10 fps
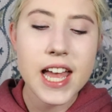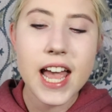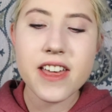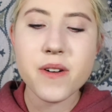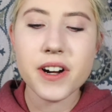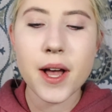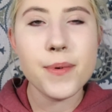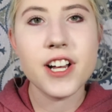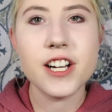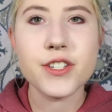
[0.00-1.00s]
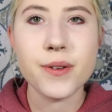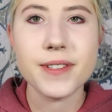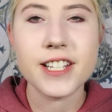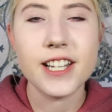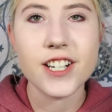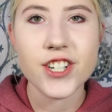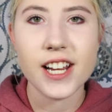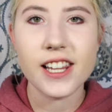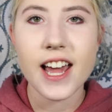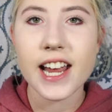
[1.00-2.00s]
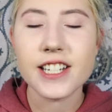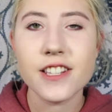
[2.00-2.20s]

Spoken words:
And there were a couple colors from this collection I liked,